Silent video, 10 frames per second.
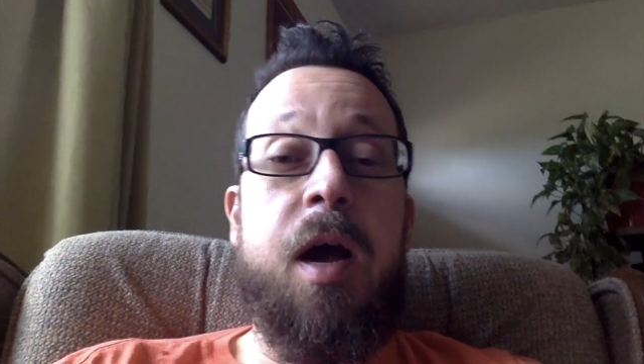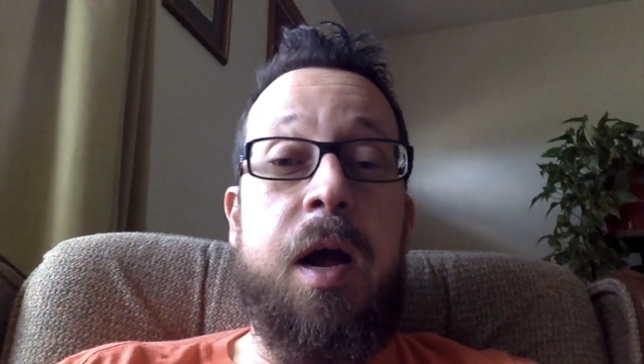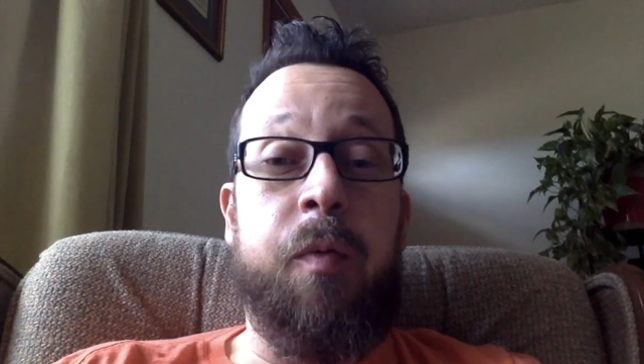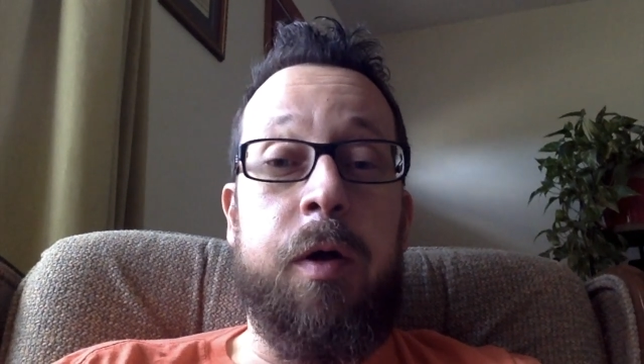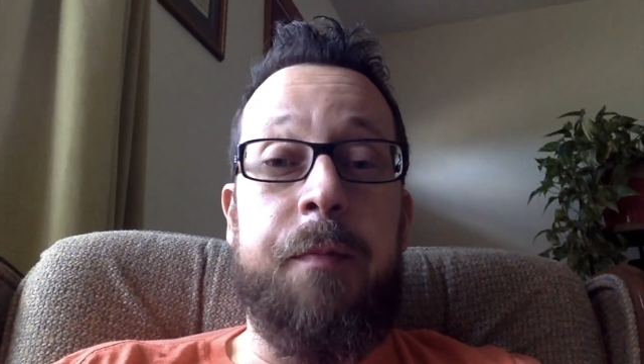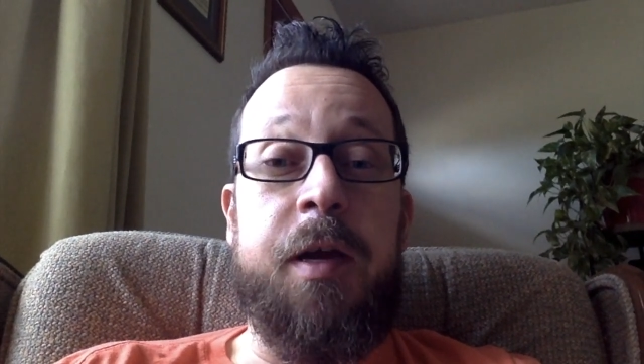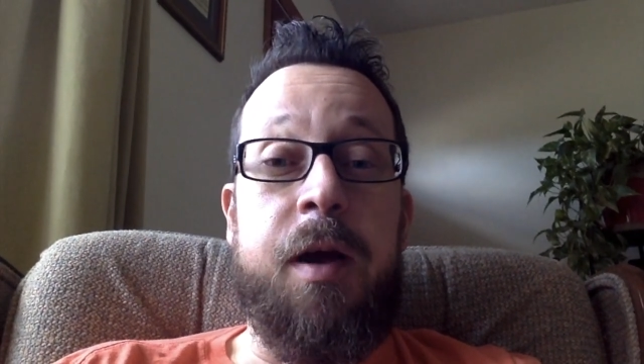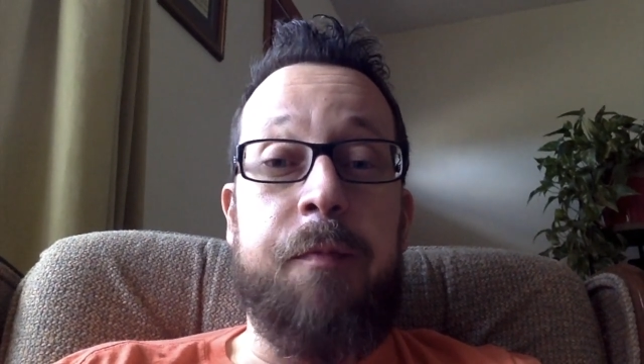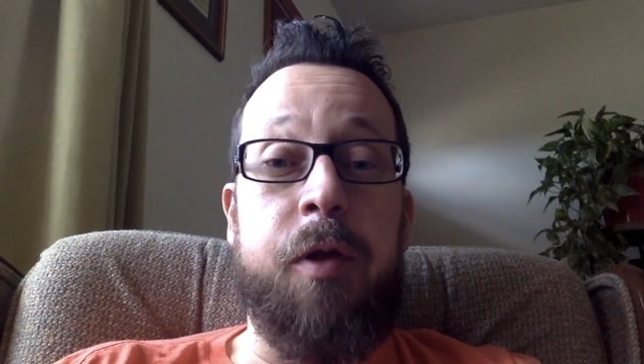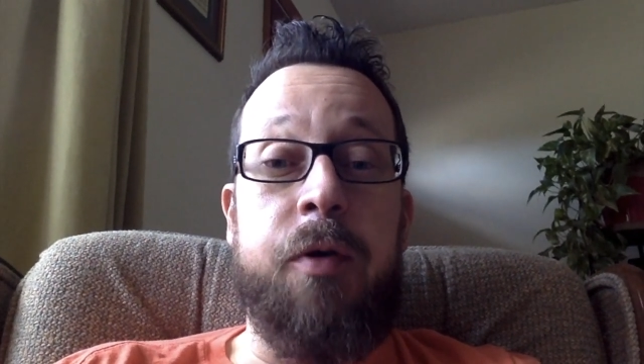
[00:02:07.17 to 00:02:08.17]
I will be
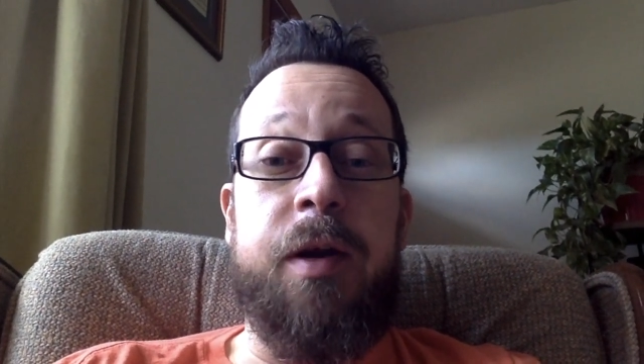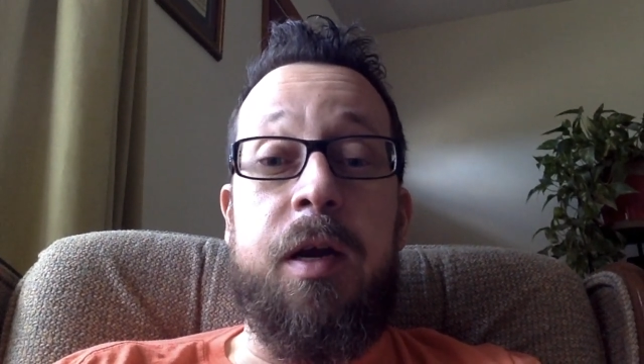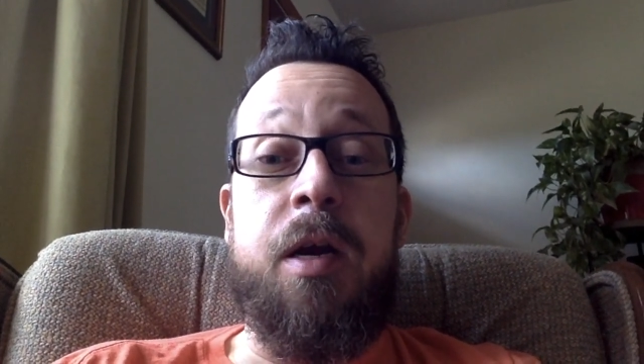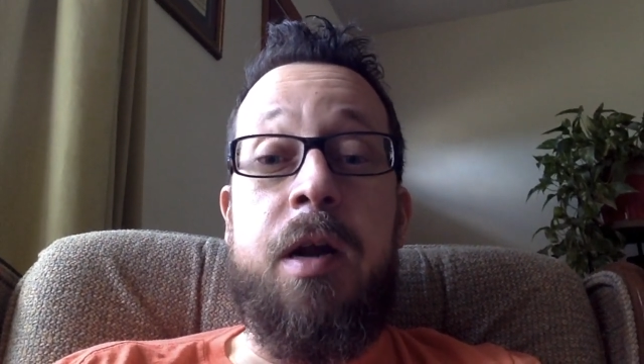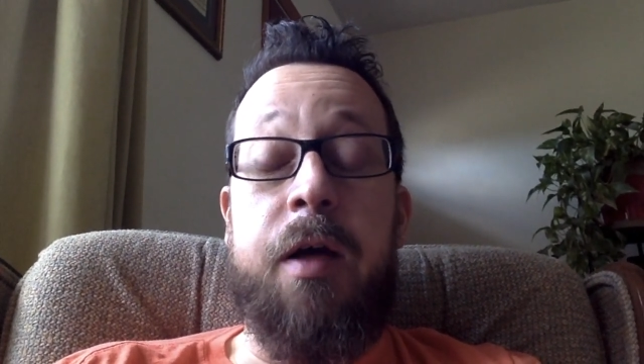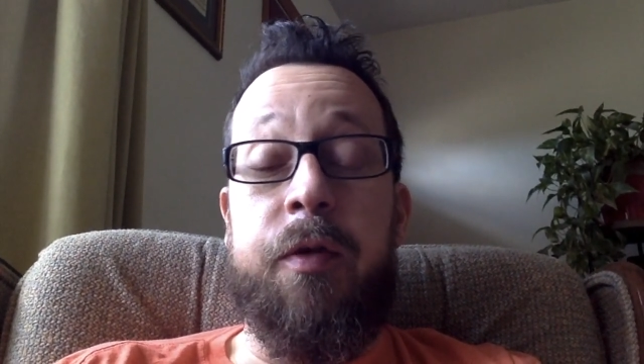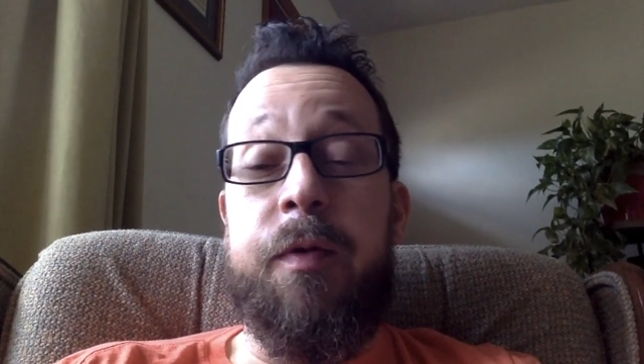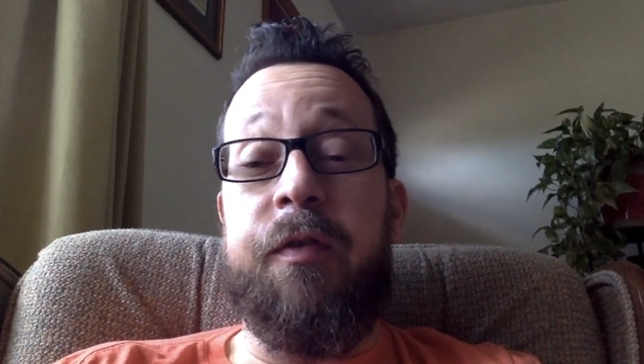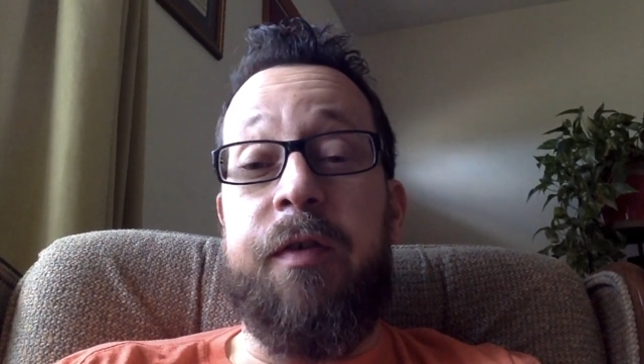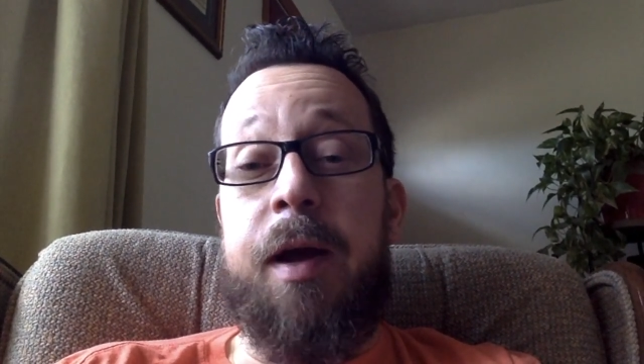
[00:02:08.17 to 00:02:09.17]
uploading another
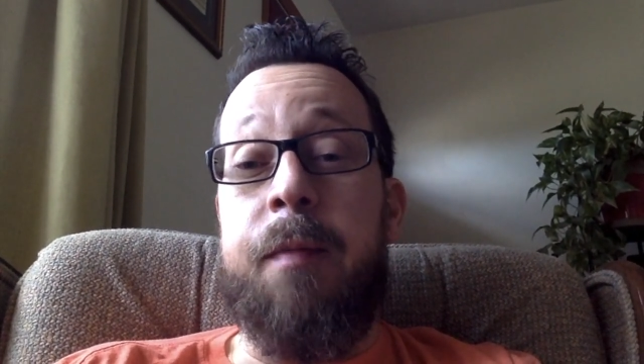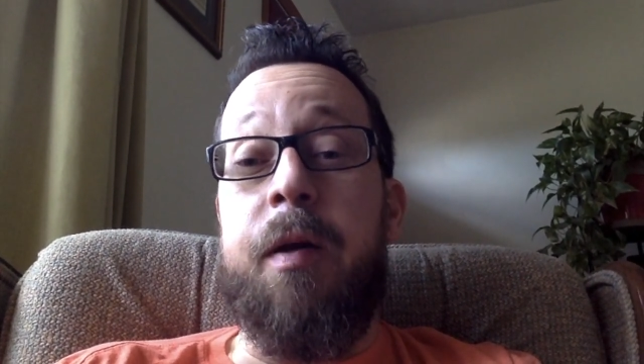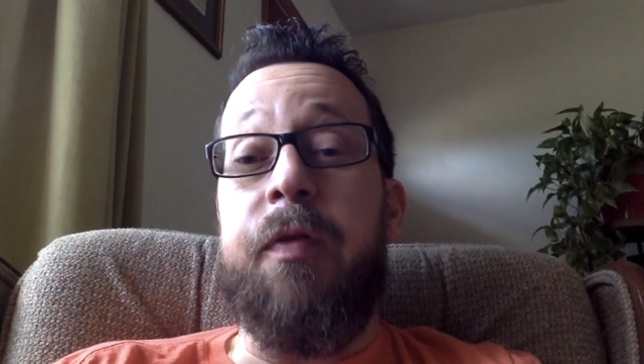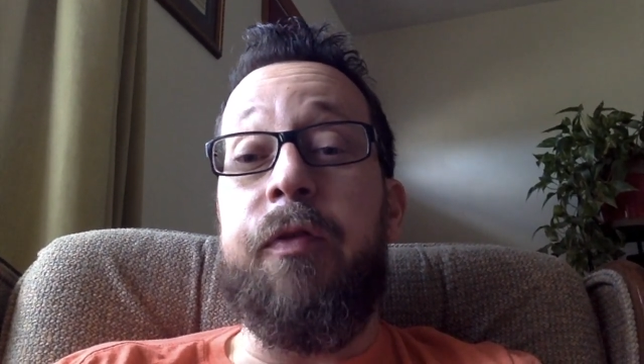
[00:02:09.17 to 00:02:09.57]
assignment,